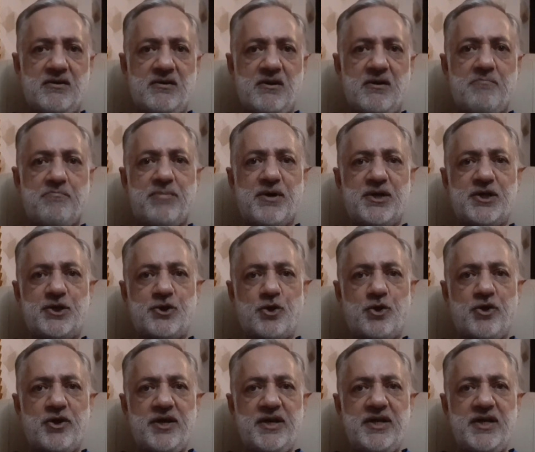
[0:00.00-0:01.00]

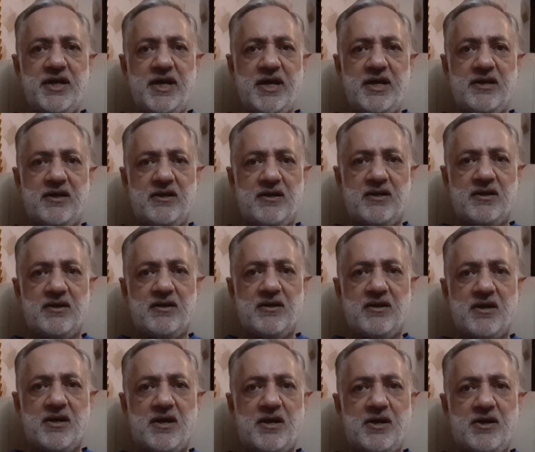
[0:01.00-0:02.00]
particularly in
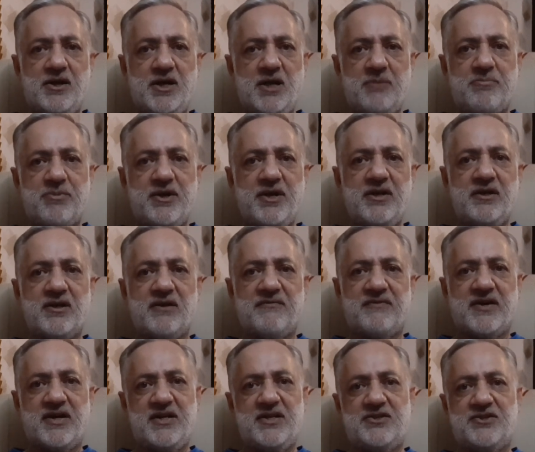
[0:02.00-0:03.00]
neighboring
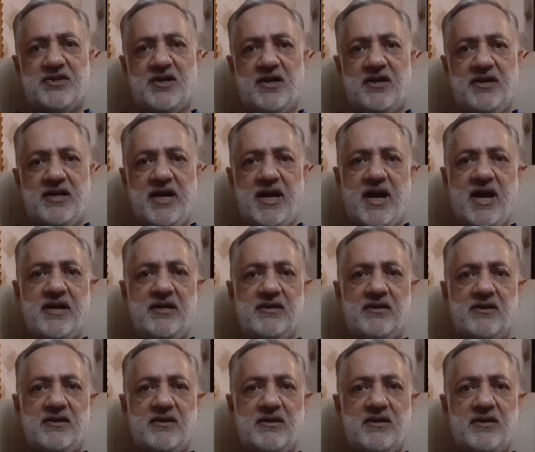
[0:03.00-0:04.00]
Afghanistan and
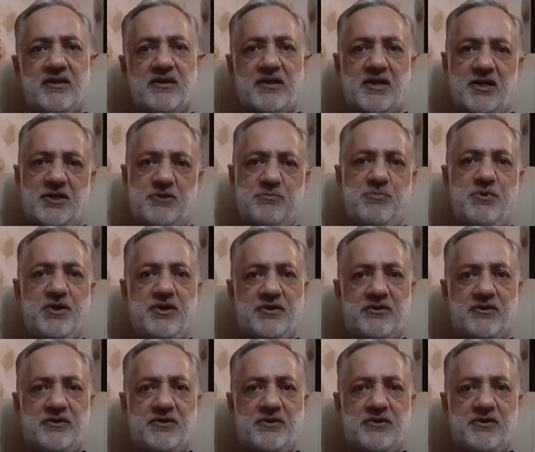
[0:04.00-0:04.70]
Kashmir.